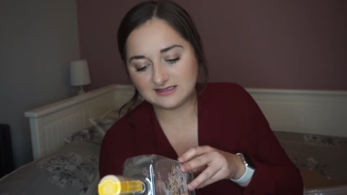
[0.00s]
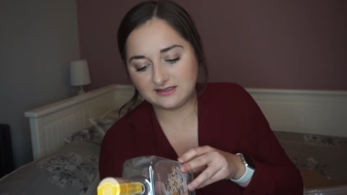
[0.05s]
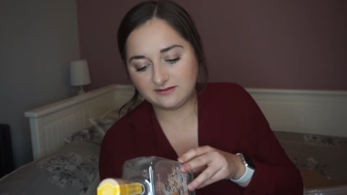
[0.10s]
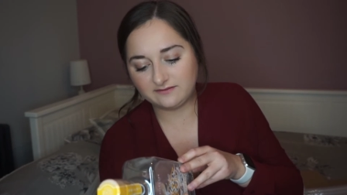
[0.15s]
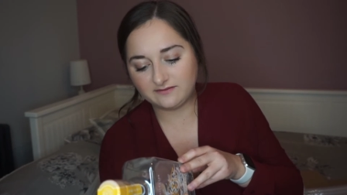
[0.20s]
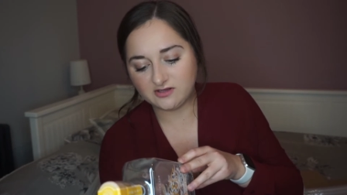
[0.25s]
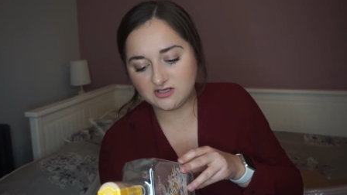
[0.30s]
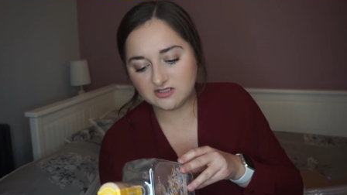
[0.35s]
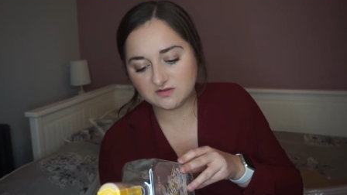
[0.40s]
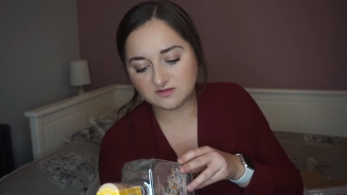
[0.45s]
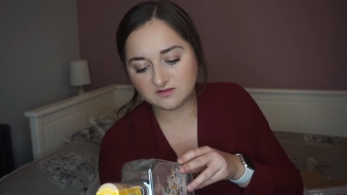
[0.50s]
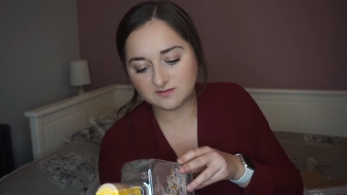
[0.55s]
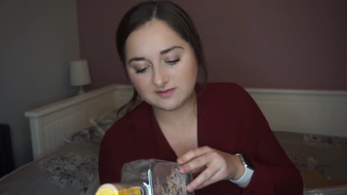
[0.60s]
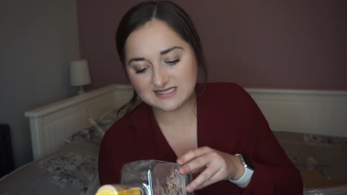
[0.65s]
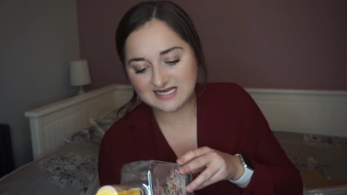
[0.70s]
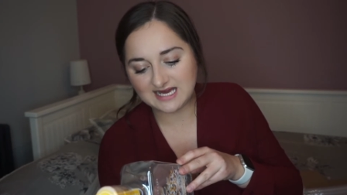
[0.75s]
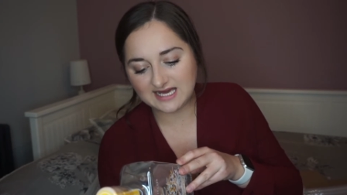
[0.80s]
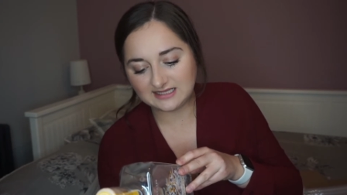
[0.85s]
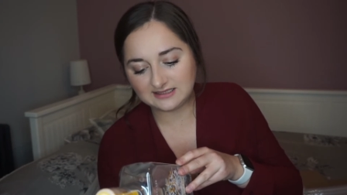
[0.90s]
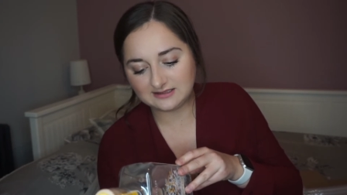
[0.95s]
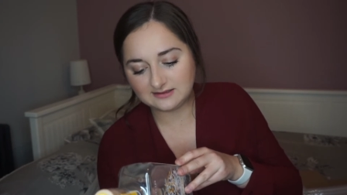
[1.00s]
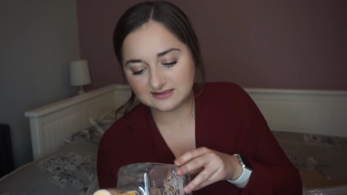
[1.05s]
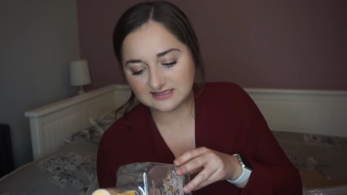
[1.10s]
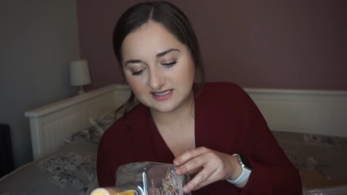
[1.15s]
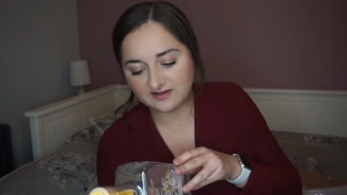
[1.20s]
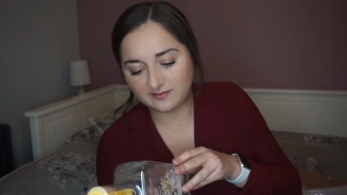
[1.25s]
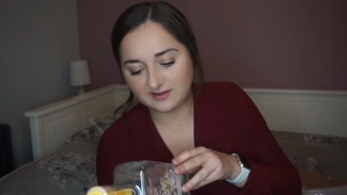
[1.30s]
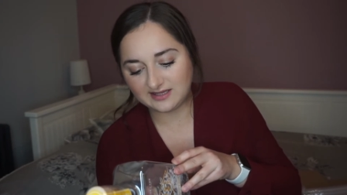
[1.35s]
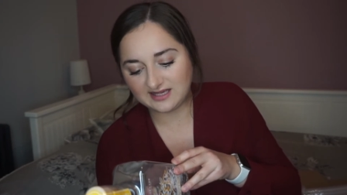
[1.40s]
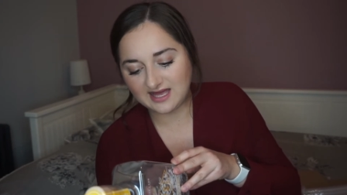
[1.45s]
infused with botanicals
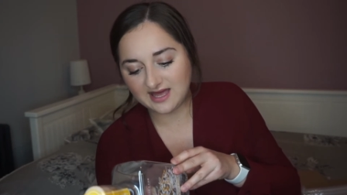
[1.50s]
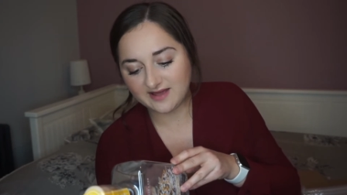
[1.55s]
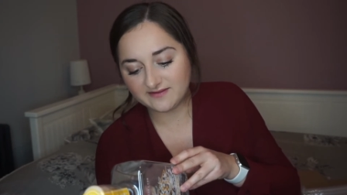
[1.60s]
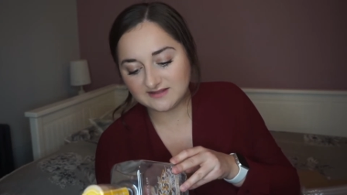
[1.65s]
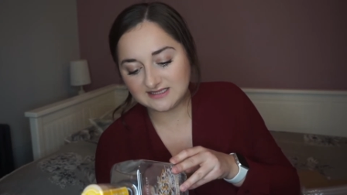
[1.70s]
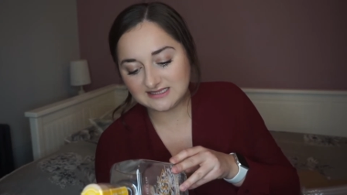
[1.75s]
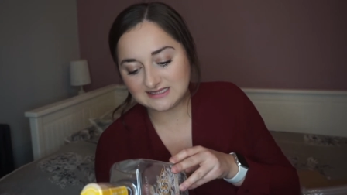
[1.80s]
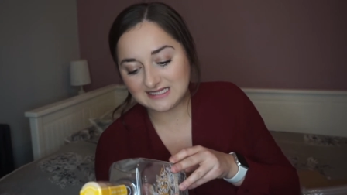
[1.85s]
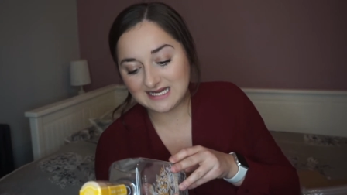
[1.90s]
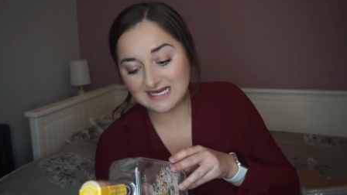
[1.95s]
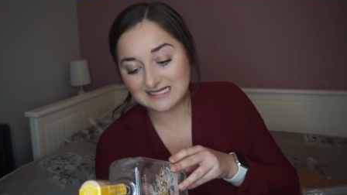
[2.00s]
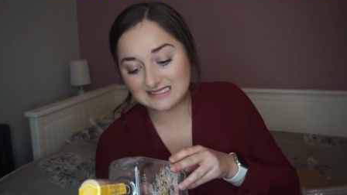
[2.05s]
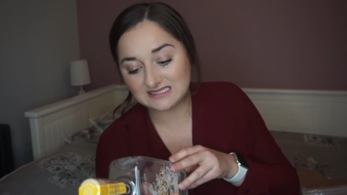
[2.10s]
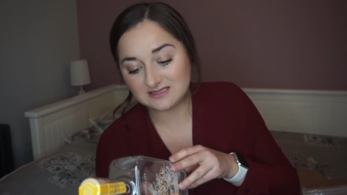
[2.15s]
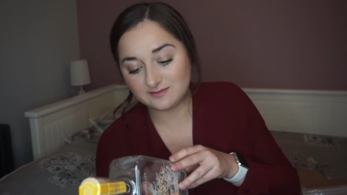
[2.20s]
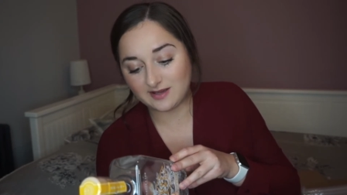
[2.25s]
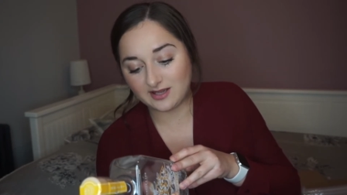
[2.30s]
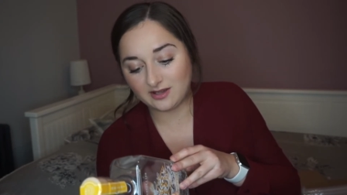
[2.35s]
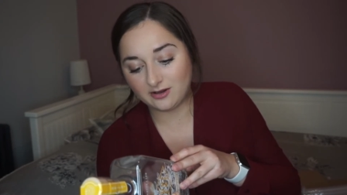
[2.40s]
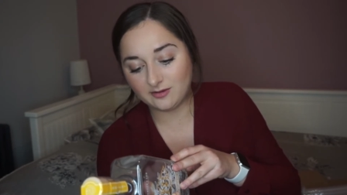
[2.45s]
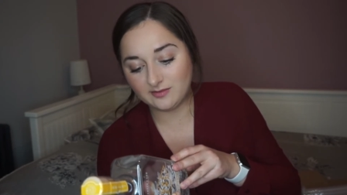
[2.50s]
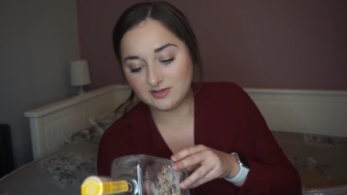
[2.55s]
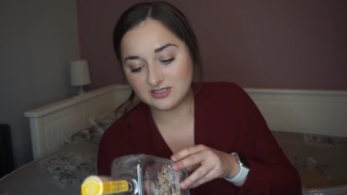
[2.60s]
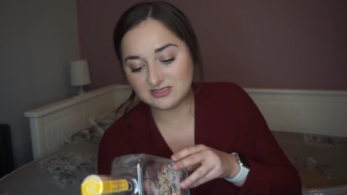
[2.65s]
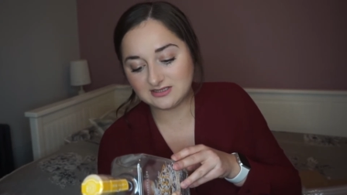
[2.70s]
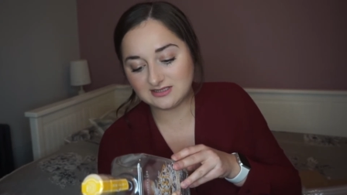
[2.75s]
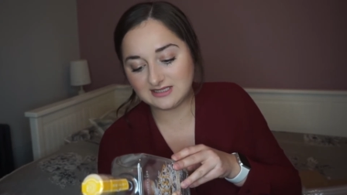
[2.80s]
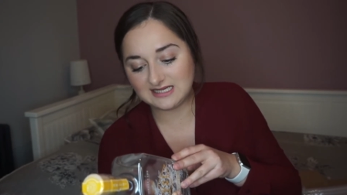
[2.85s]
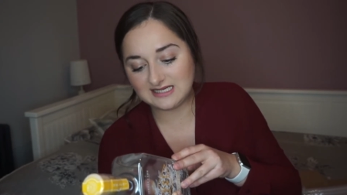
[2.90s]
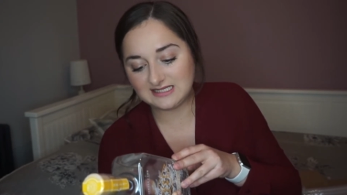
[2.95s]
that have been carefully selected to pay
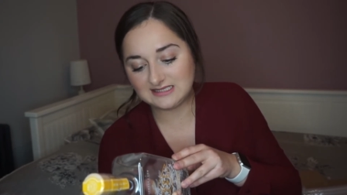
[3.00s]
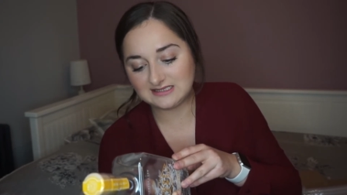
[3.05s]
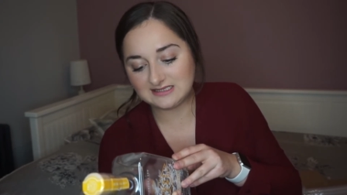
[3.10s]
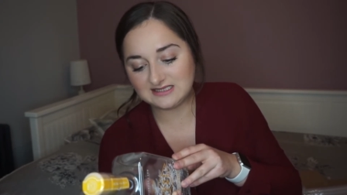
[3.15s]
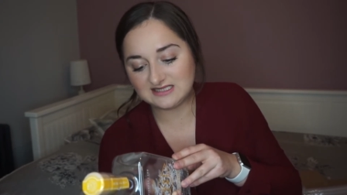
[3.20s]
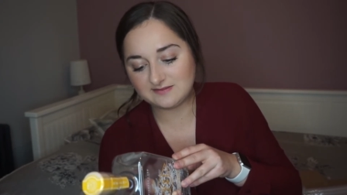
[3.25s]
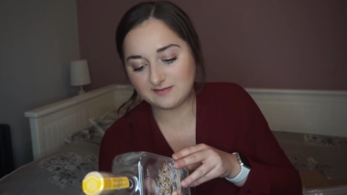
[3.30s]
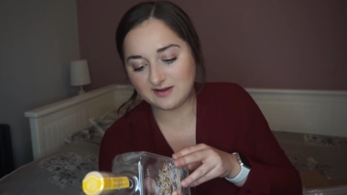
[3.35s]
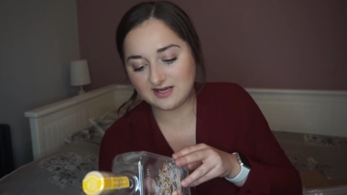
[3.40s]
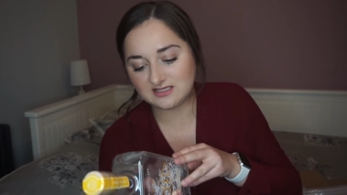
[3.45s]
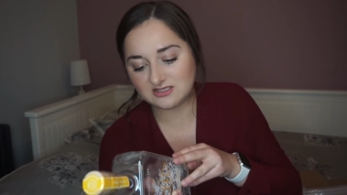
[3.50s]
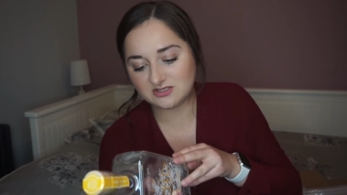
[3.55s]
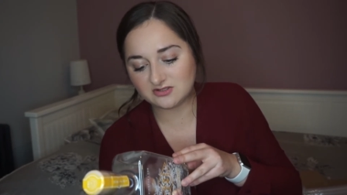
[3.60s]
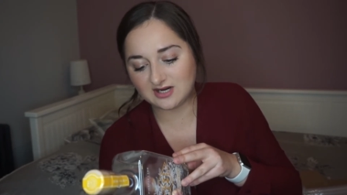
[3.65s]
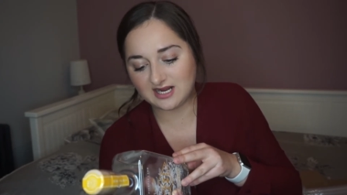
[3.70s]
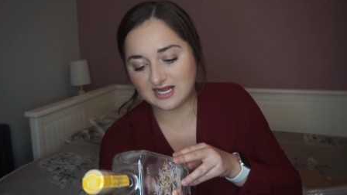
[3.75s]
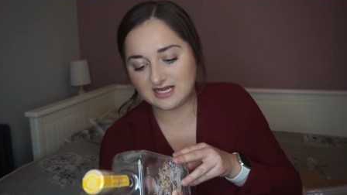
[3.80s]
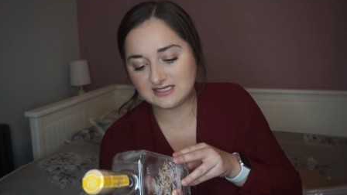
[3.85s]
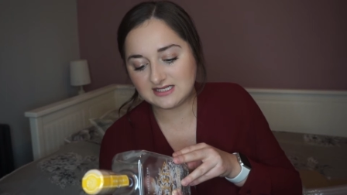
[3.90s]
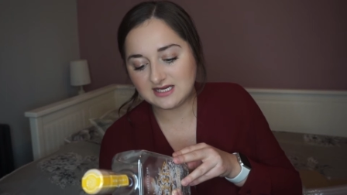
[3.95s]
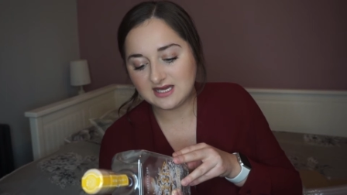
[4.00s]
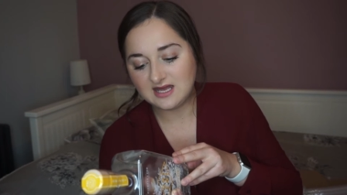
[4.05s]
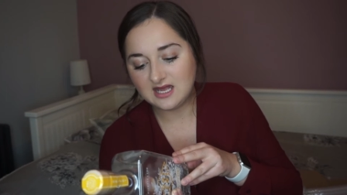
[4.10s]
homage to the Eastern spice trade